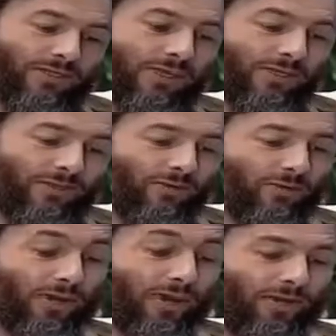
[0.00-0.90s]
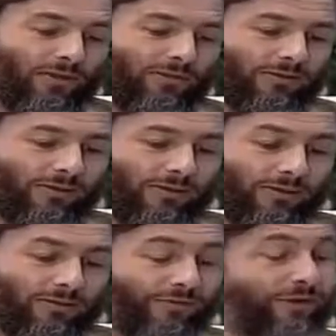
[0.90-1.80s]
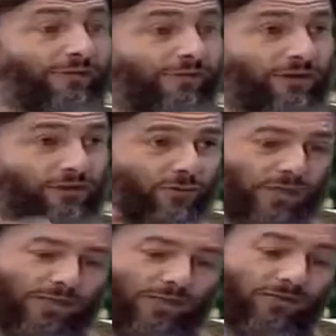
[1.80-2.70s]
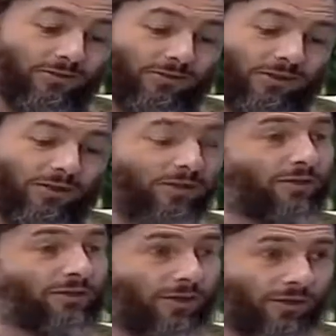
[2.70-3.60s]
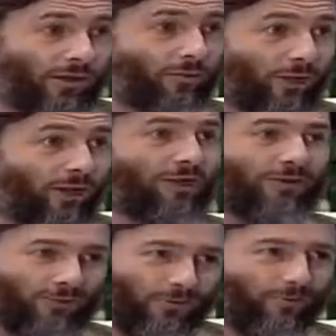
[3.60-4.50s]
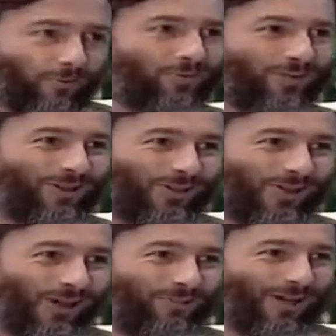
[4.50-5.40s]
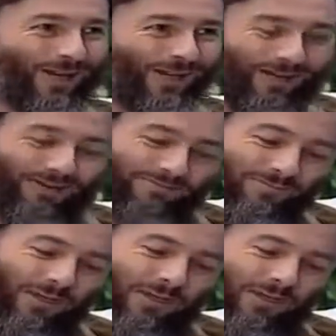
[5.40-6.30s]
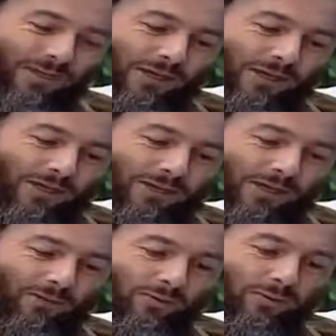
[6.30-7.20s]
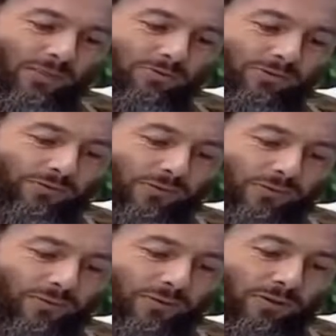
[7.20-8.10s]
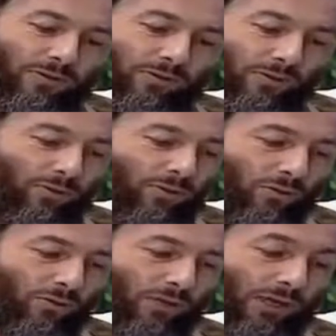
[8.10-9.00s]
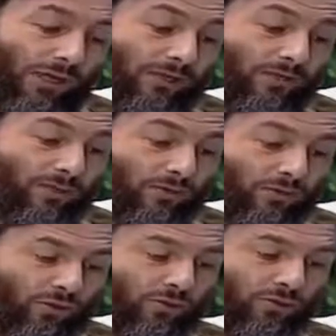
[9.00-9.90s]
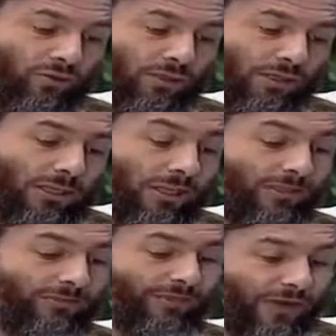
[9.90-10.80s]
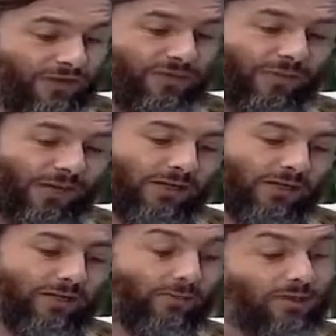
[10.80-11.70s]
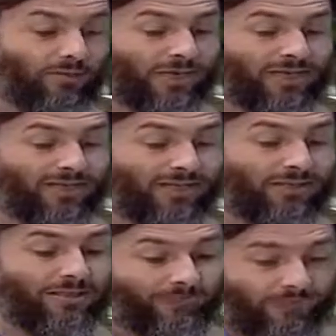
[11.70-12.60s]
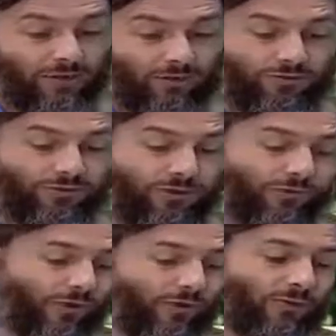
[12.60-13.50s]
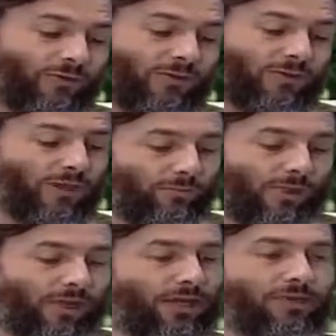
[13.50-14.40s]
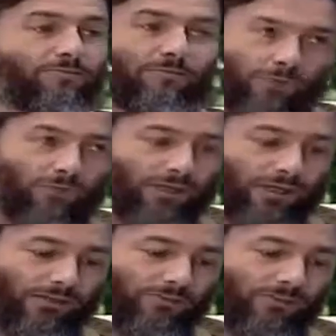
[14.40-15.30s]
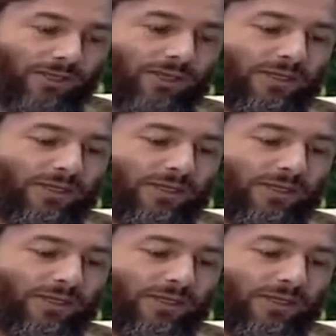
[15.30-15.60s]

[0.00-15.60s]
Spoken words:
recite the Quran in a very fast way during the Taraweeh or Qiyam al-Layl. They also perform ruku and sujood in a fast manner, which makes it difficult for the followers to supplicate properly.